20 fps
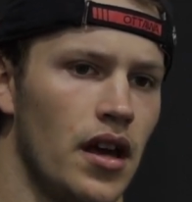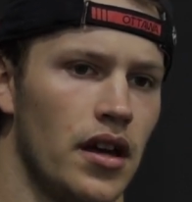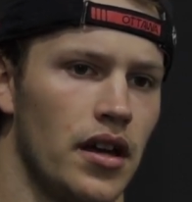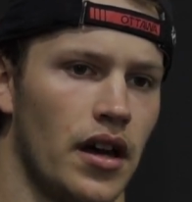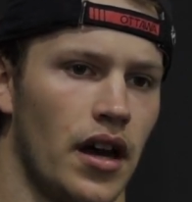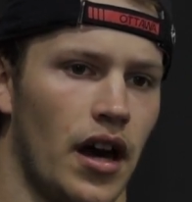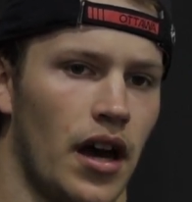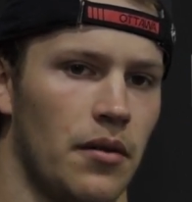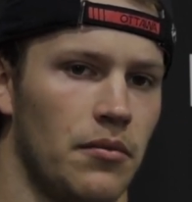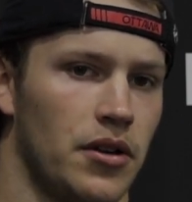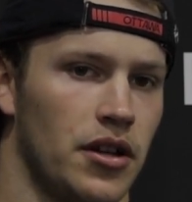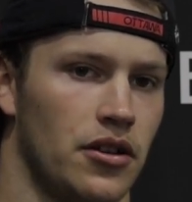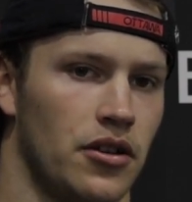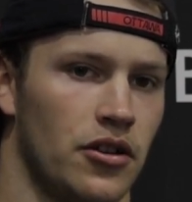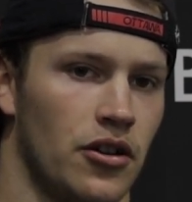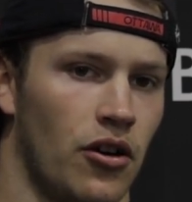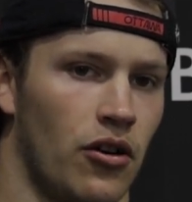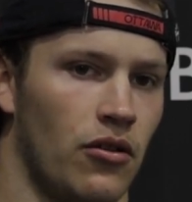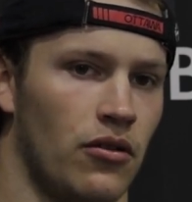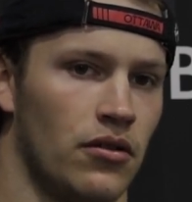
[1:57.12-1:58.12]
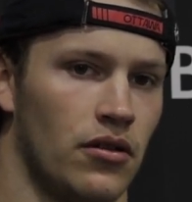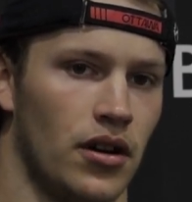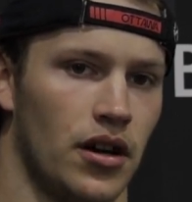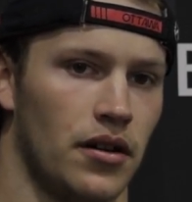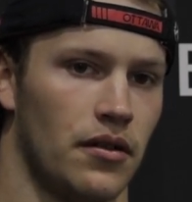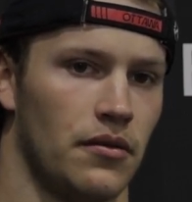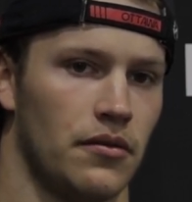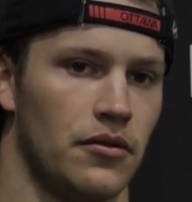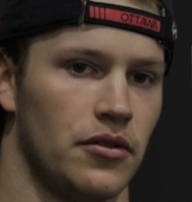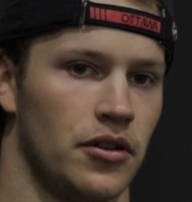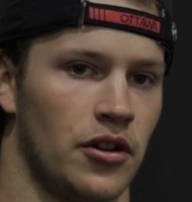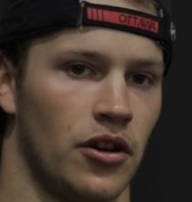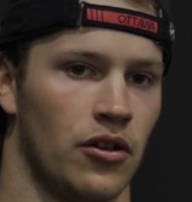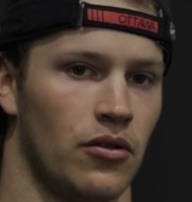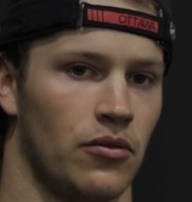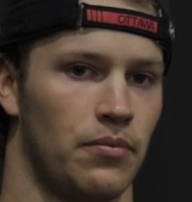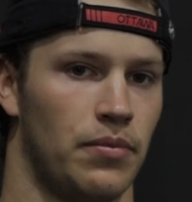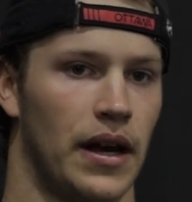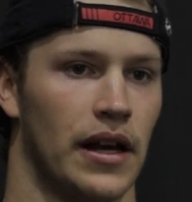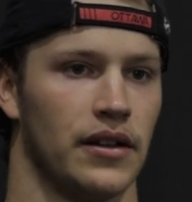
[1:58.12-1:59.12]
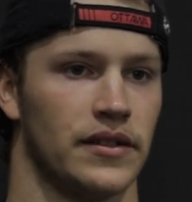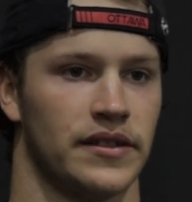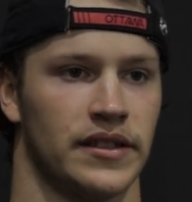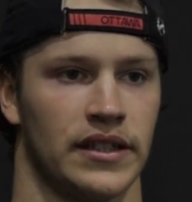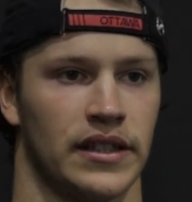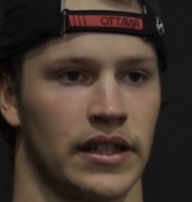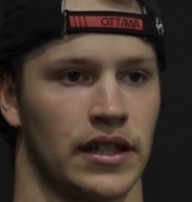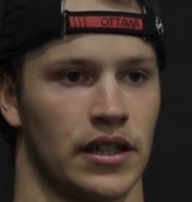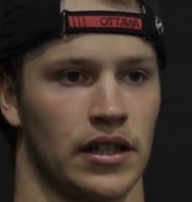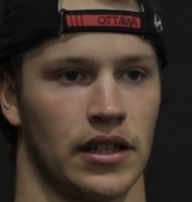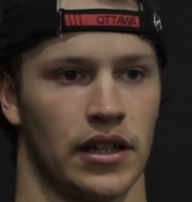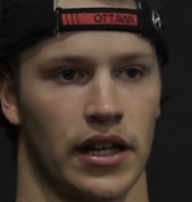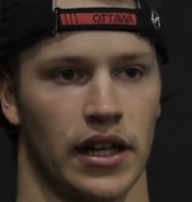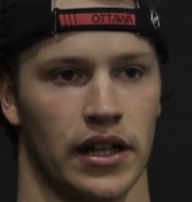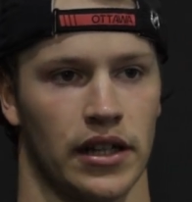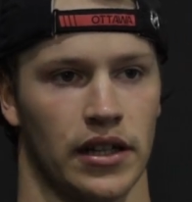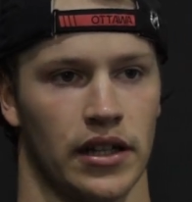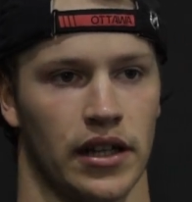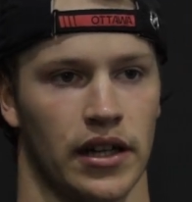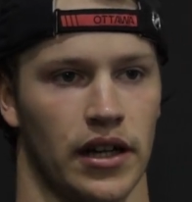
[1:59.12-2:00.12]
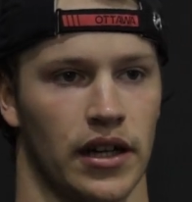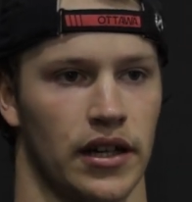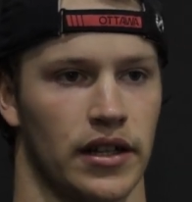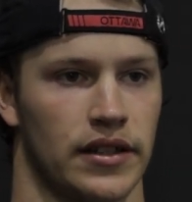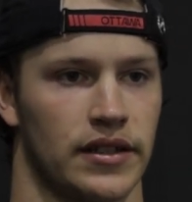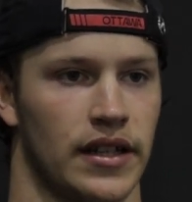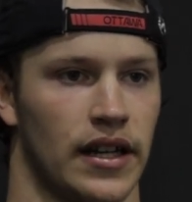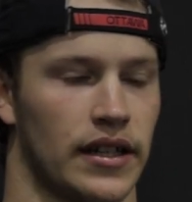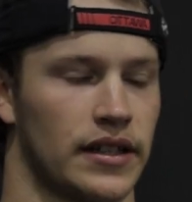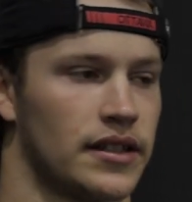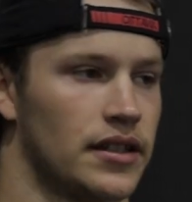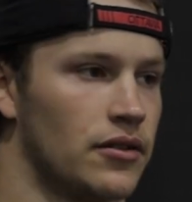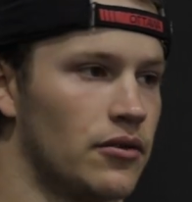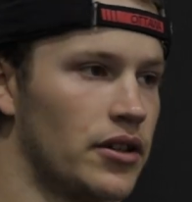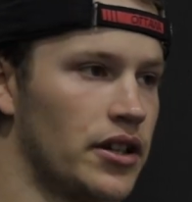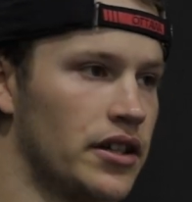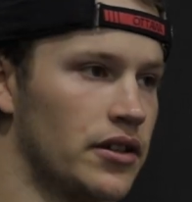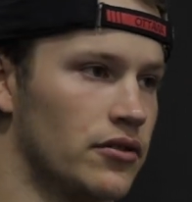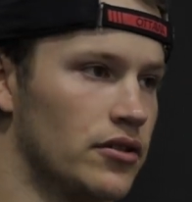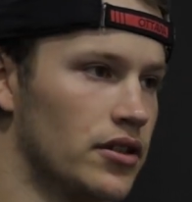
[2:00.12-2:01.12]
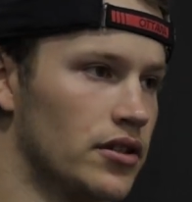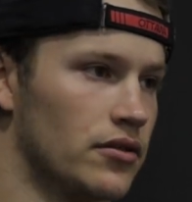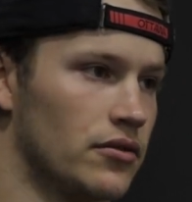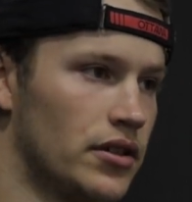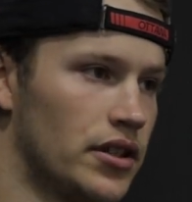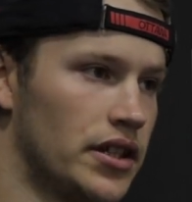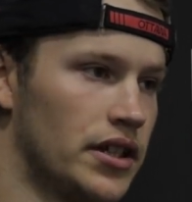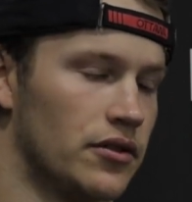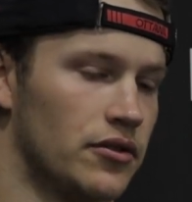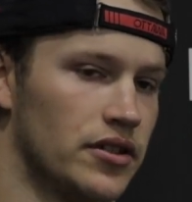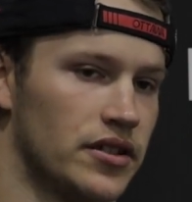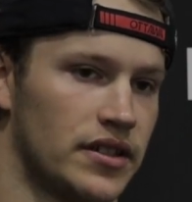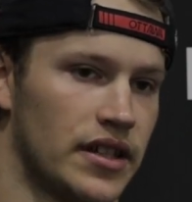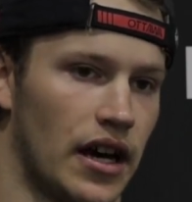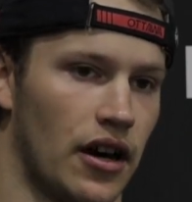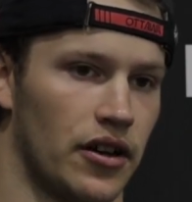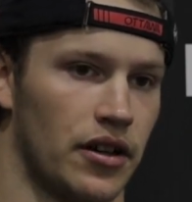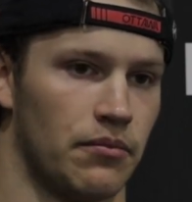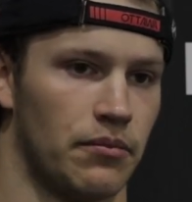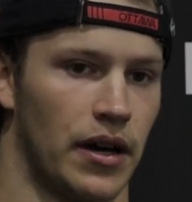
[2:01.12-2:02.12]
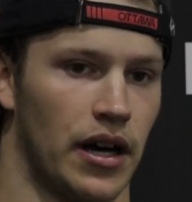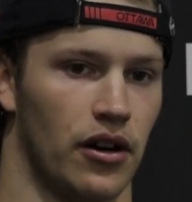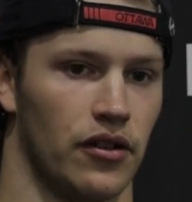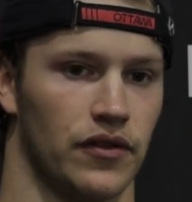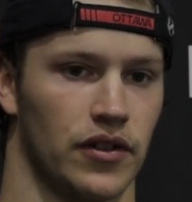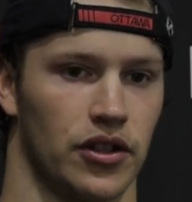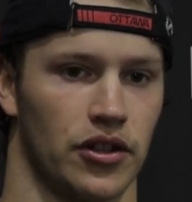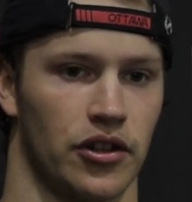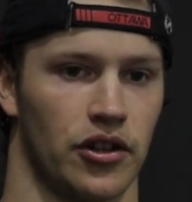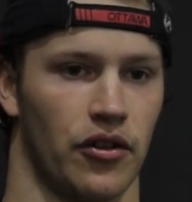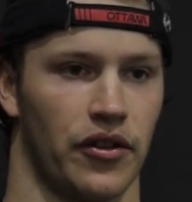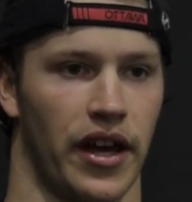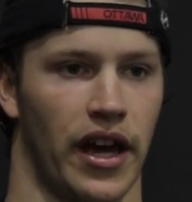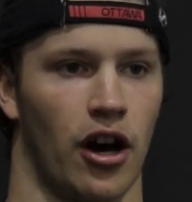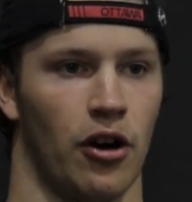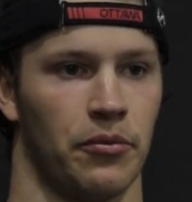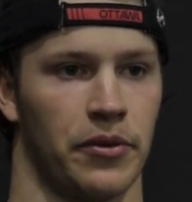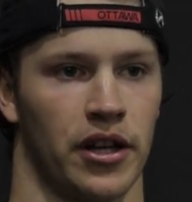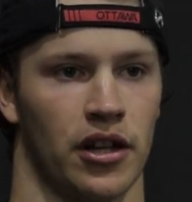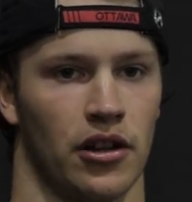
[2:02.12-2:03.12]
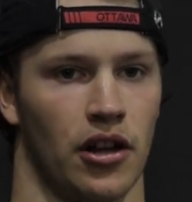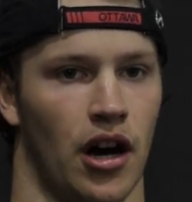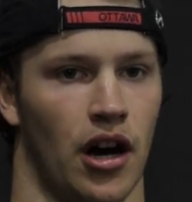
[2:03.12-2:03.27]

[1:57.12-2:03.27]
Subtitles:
Yeah, I mean, you know, Belzy and Sexy when he was down in Belleville, you know, they helped me a